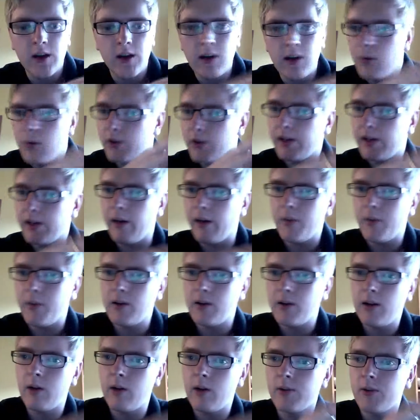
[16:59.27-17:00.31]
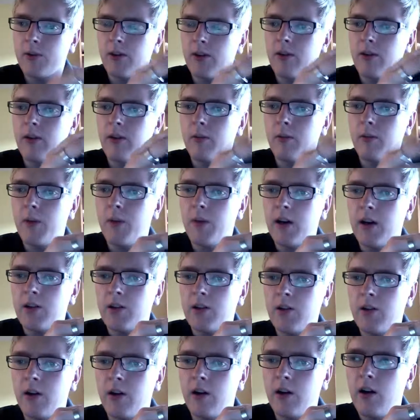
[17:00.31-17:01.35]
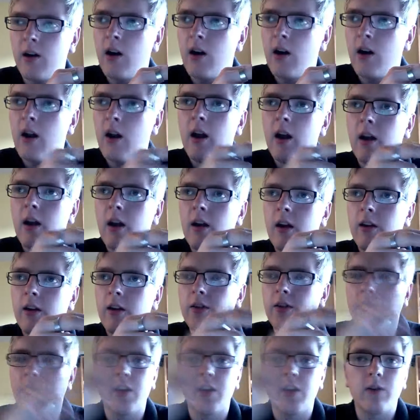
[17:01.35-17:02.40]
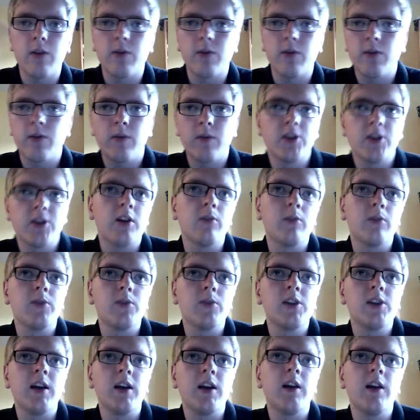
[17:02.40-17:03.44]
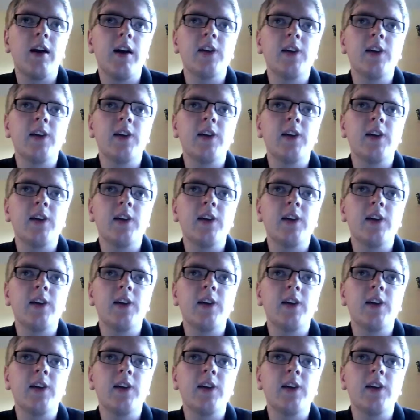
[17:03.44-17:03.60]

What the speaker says: now what's happened here, what's going on in the picture. A child would say, it's